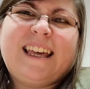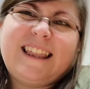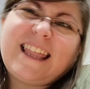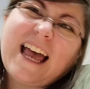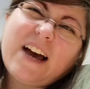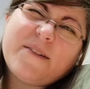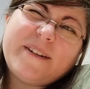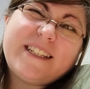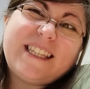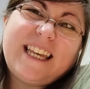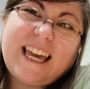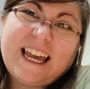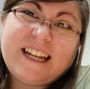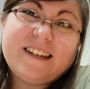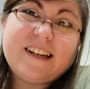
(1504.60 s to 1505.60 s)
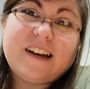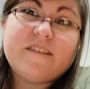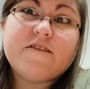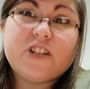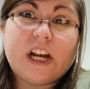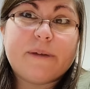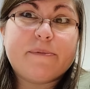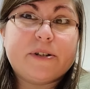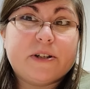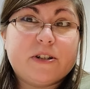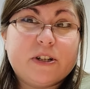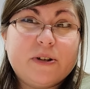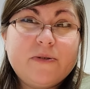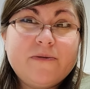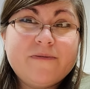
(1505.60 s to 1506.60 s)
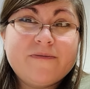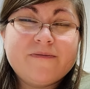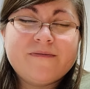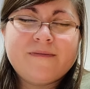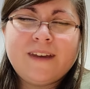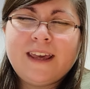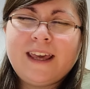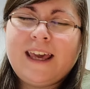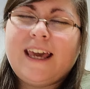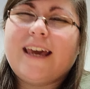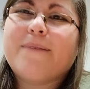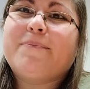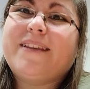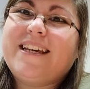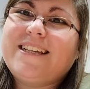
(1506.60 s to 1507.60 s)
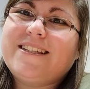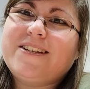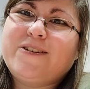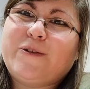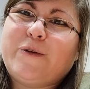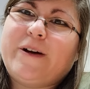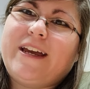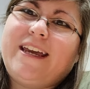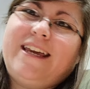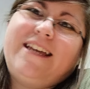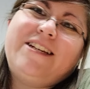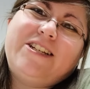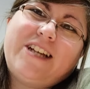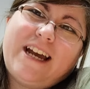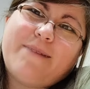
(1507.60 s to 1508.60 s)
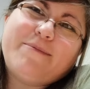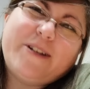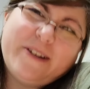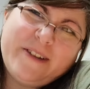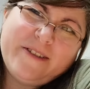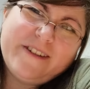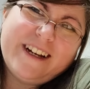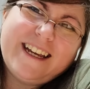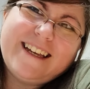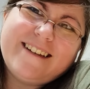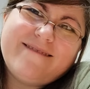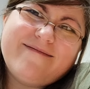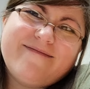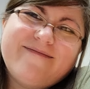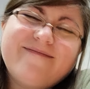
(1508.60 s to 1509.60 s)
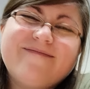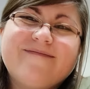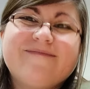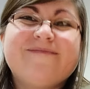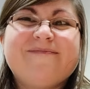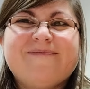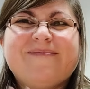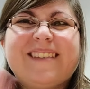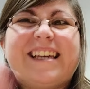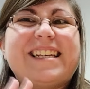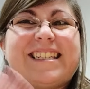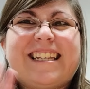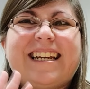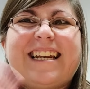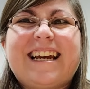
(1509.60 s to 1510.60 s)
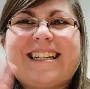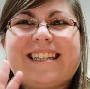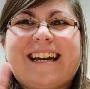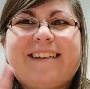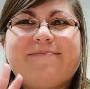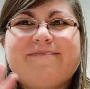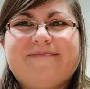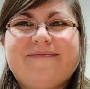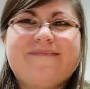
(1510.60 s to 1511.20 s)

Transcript: That was the end of chapter two. Please enjoy in chapter three. See you next time.